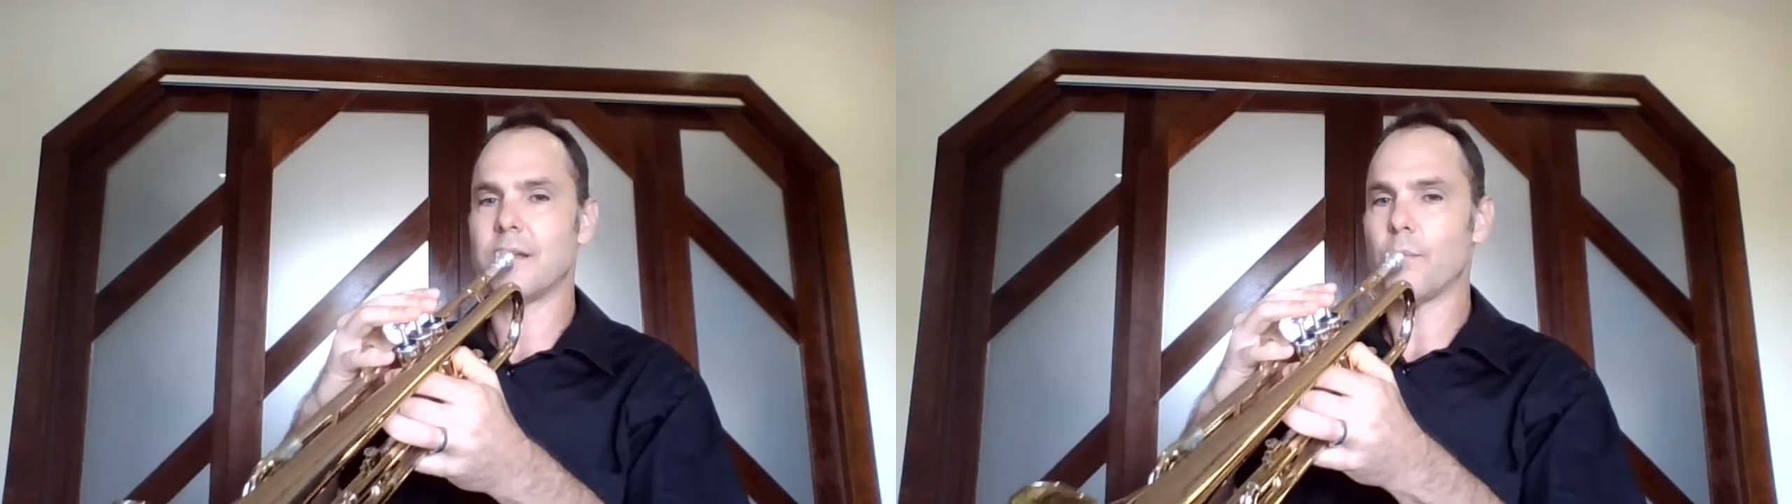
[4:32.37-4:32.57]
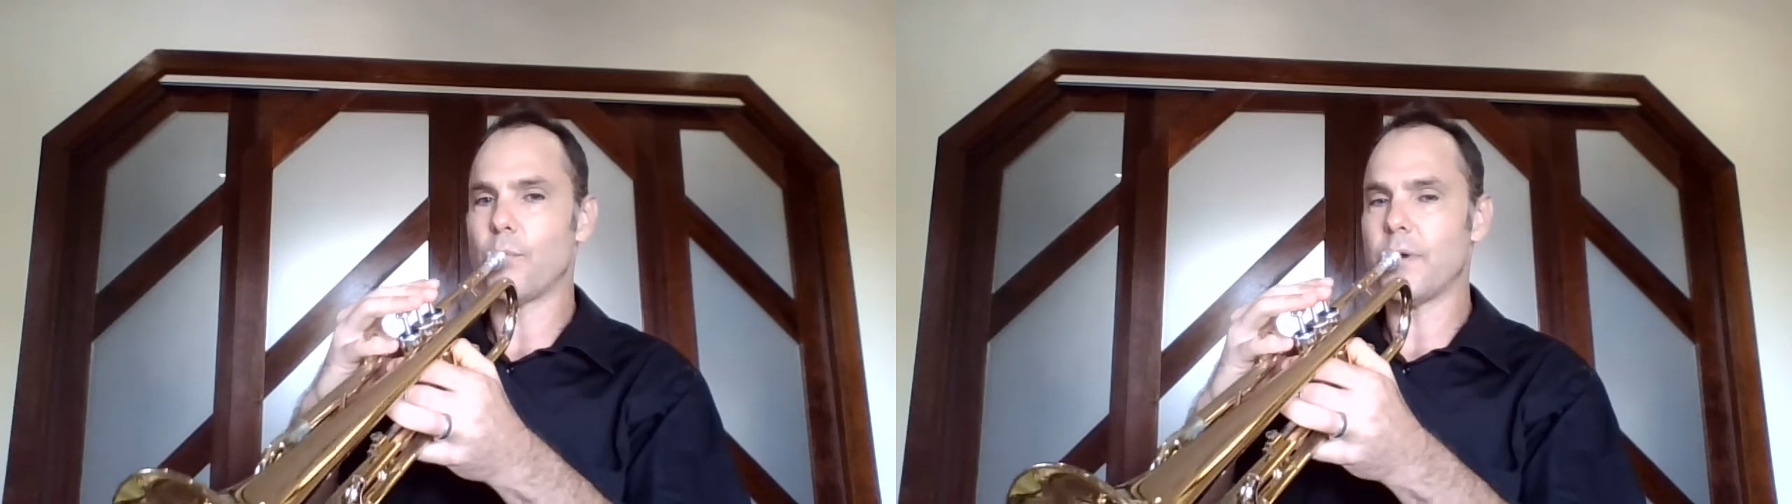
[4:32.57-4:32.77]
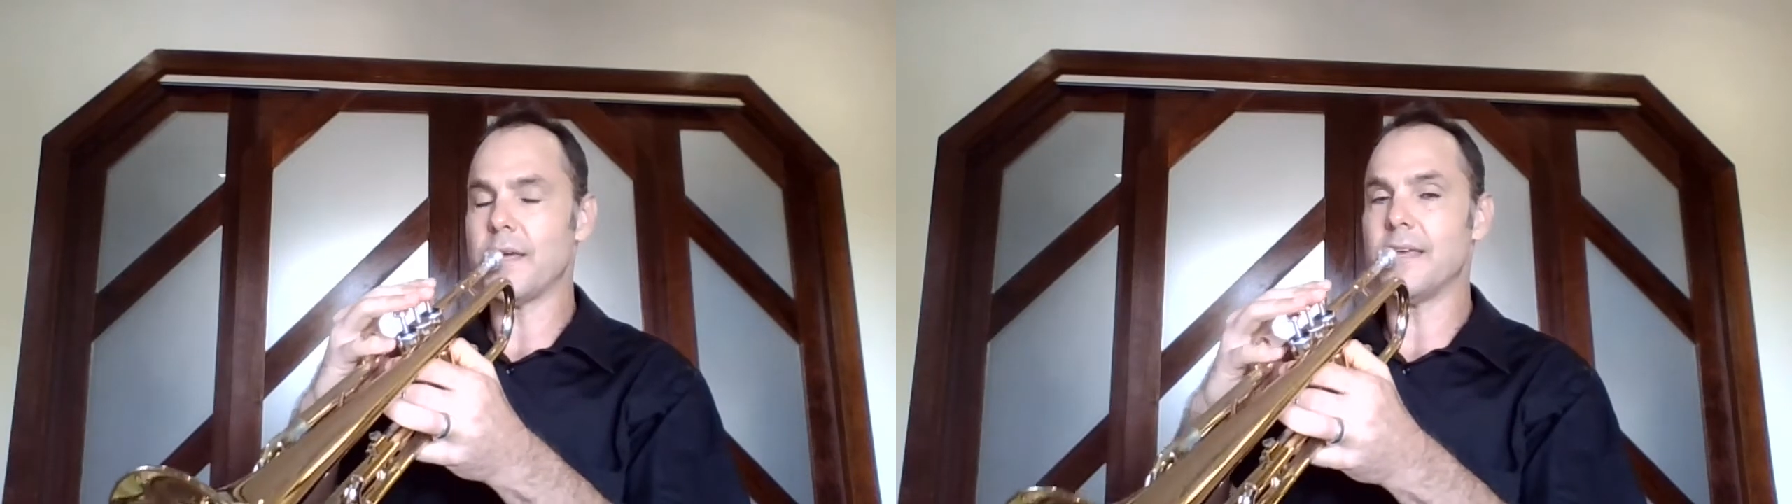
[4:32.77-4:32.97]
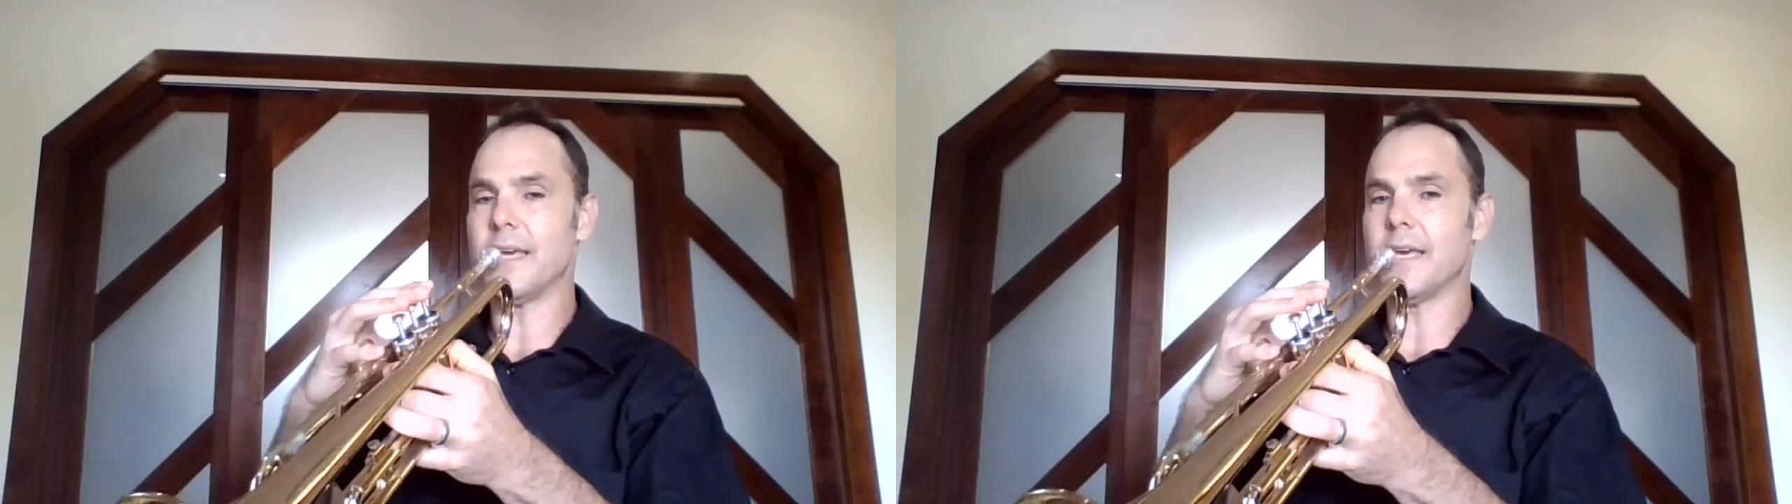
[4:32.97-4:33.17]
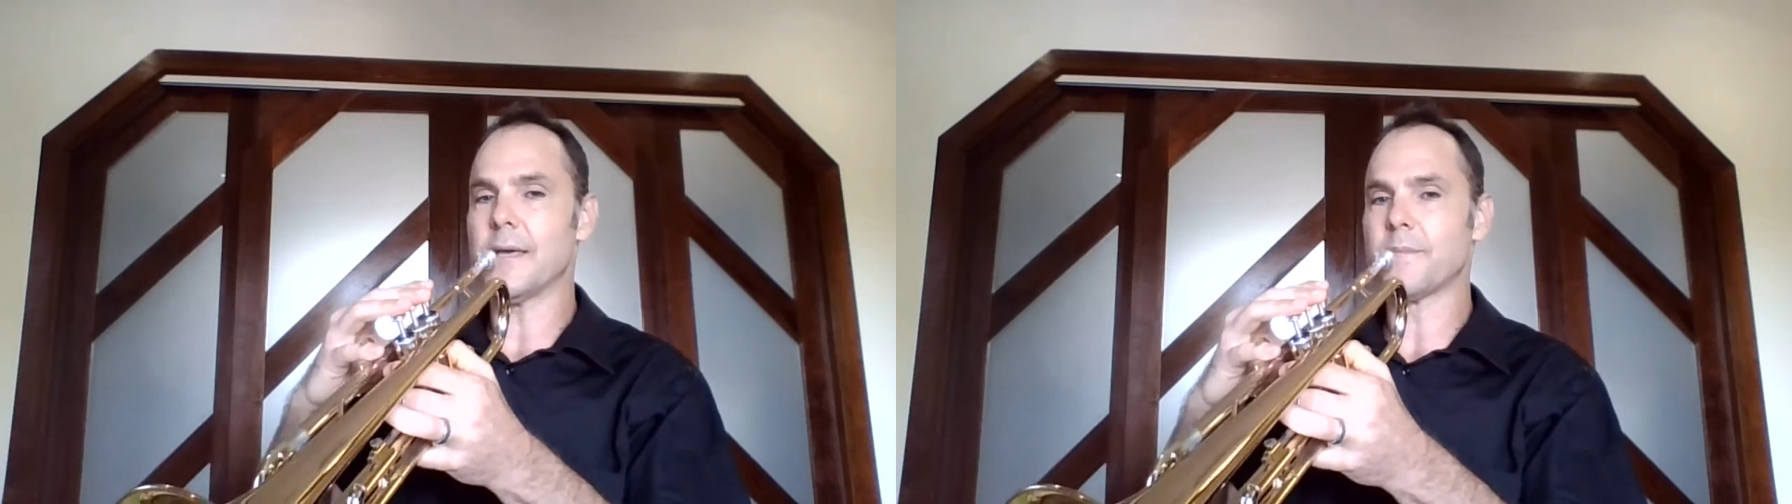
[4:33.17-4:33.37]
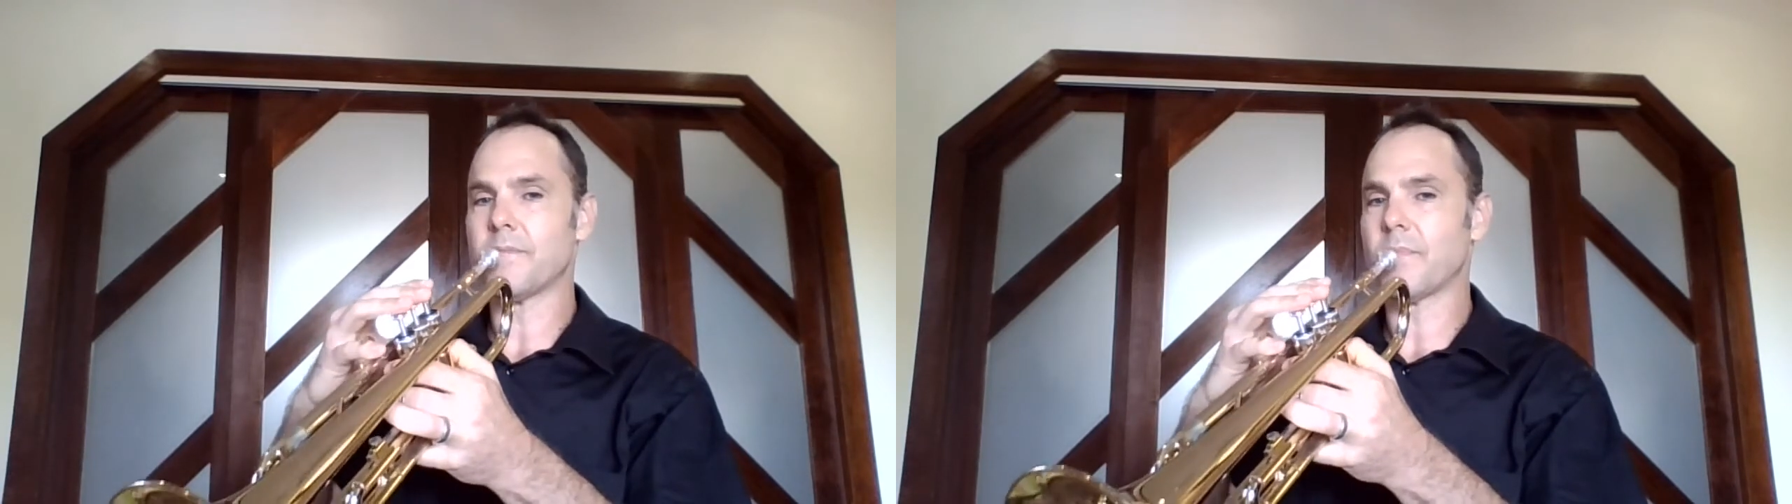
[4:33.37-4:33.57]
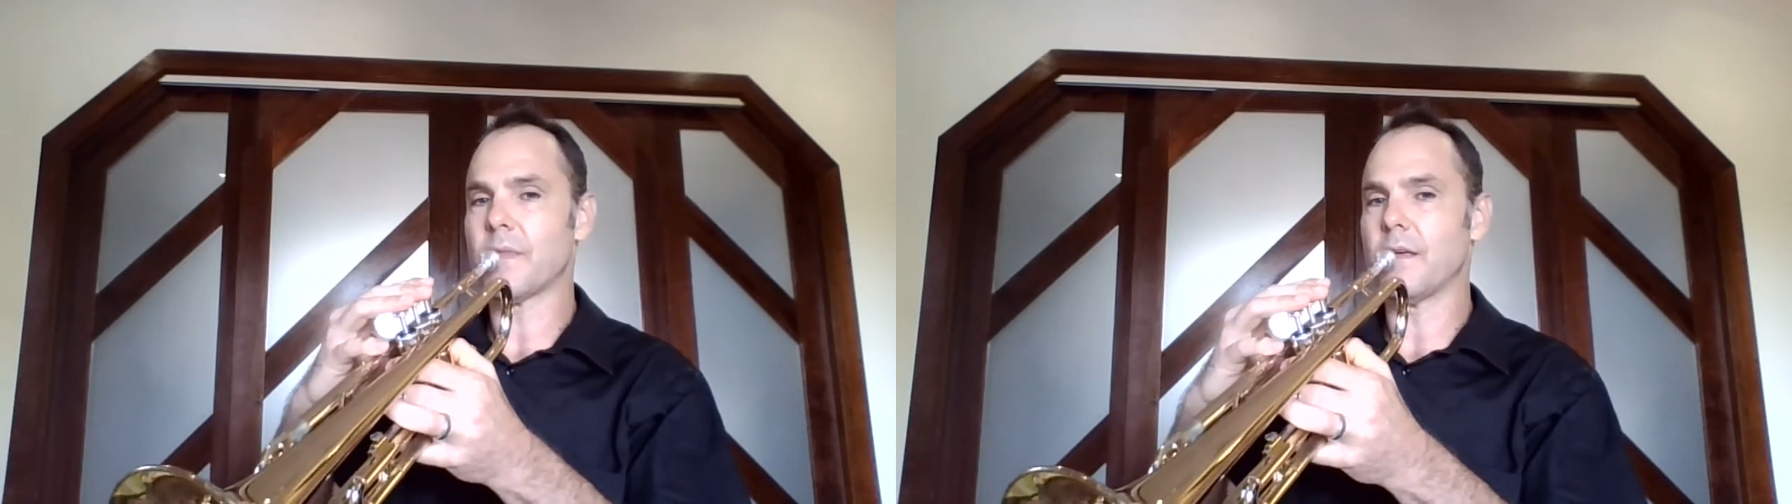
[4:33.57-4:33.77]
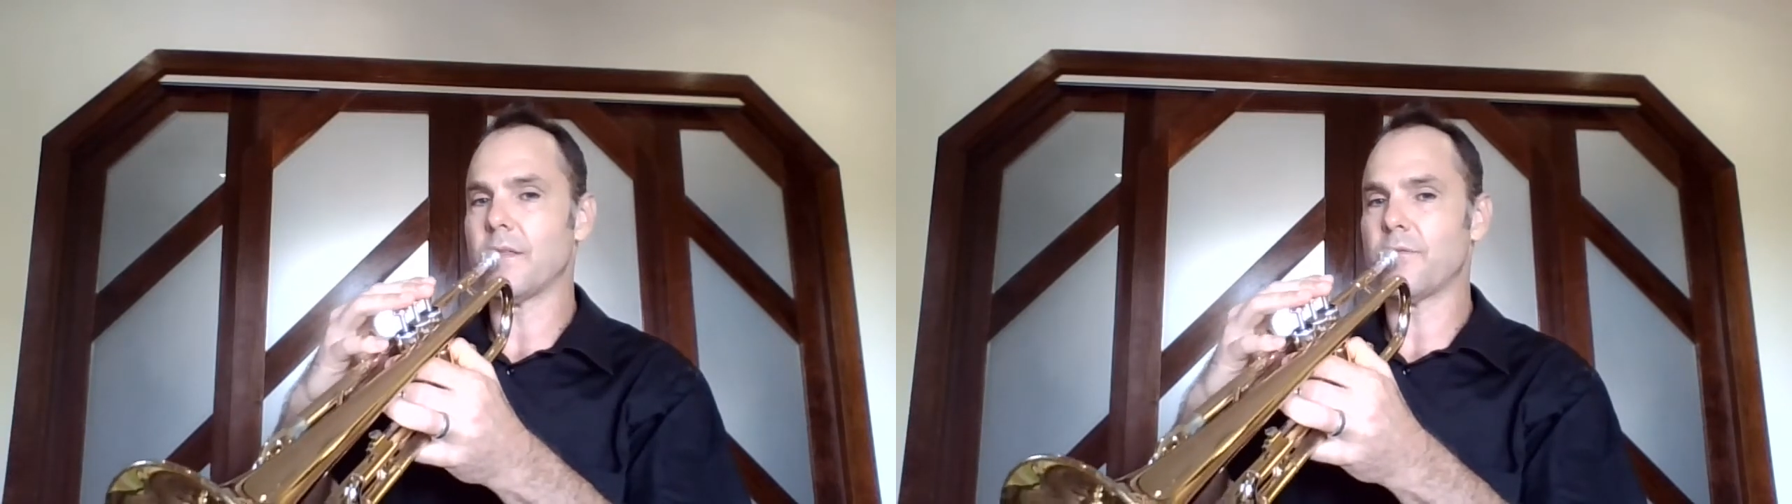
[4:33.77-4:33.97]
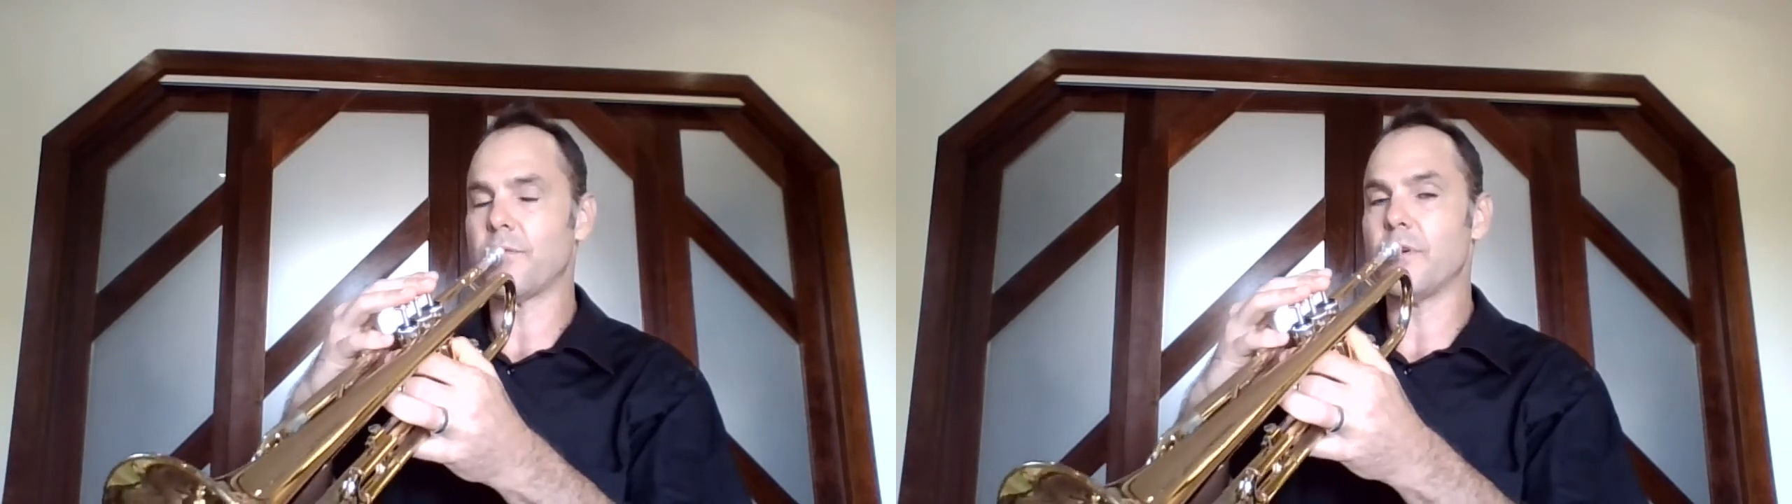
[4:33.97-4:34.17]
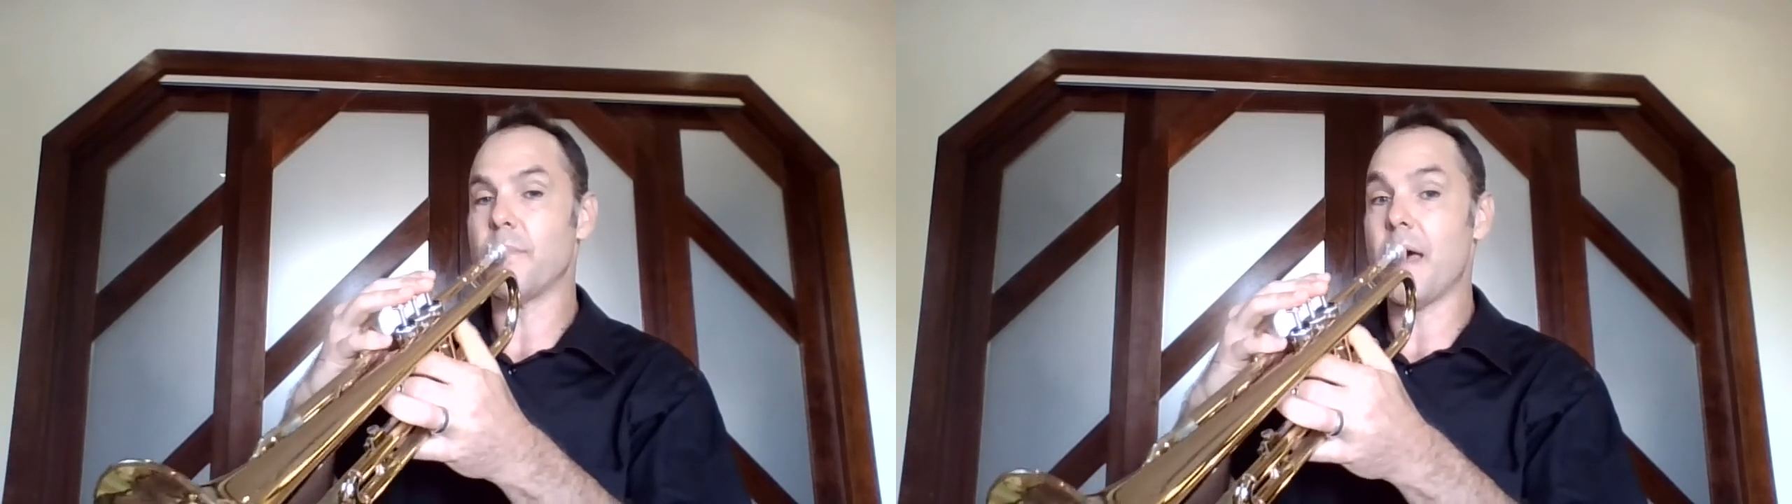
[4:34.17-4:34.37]
breathing through
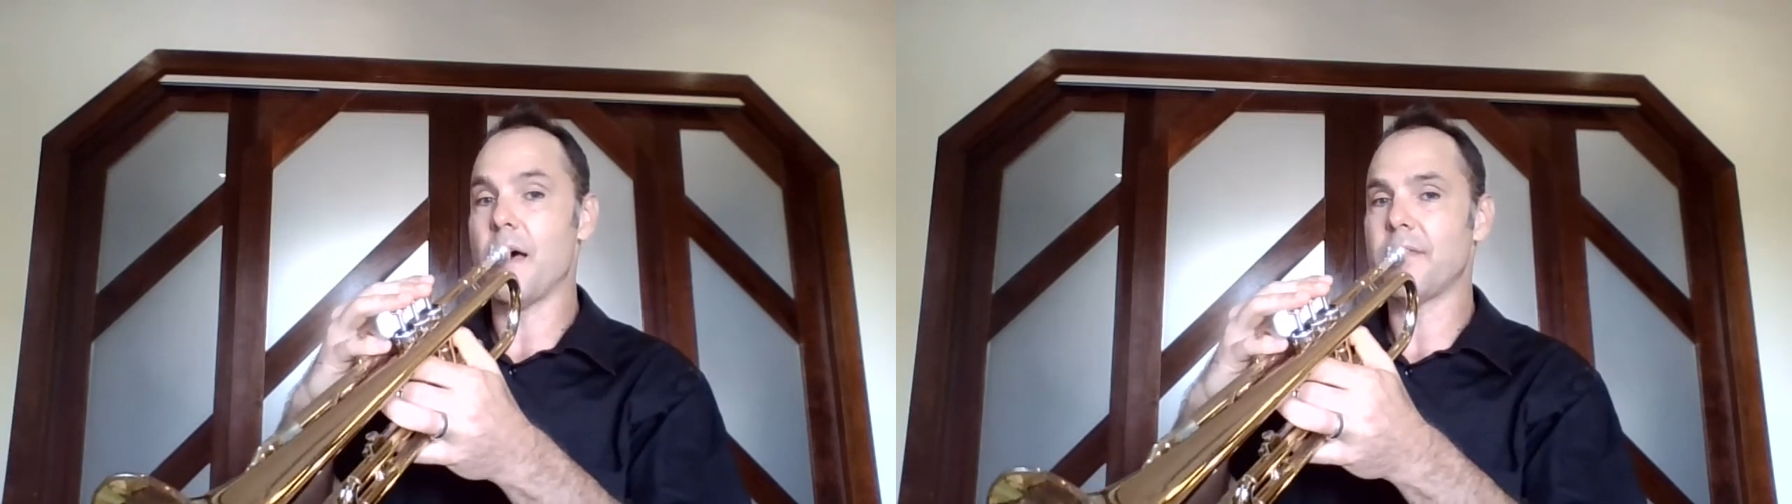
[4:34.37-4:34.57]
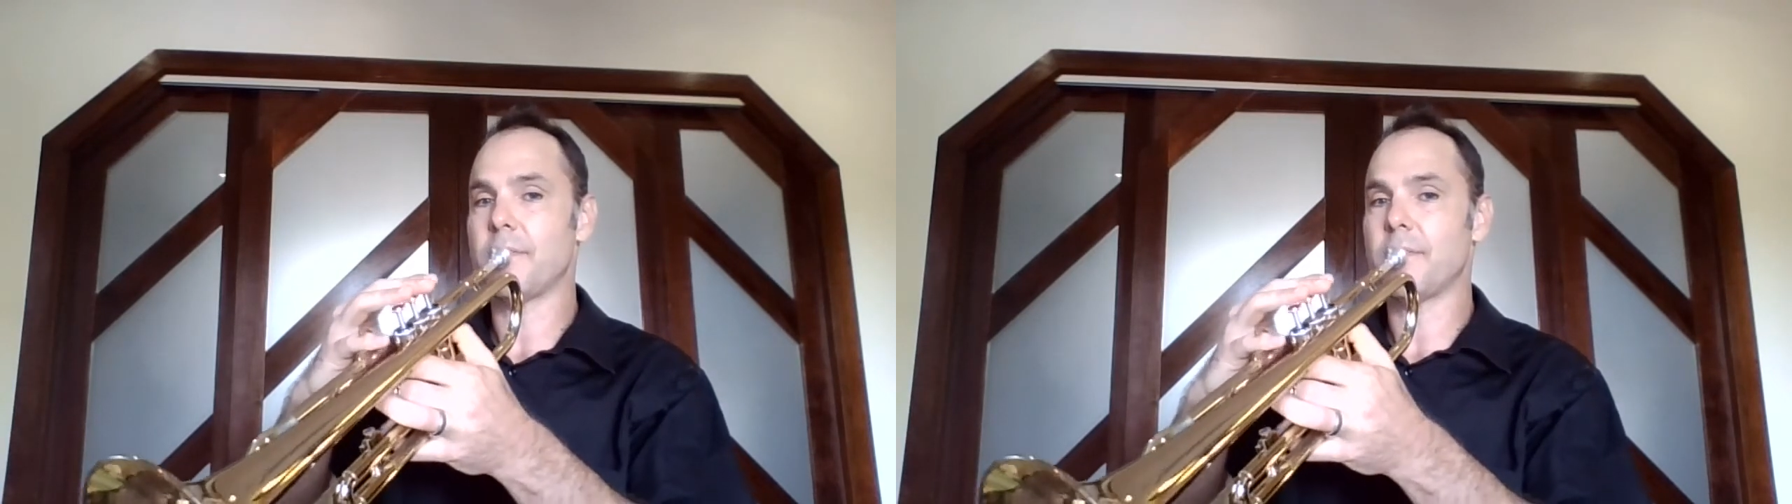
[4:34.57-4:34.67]
your mouth.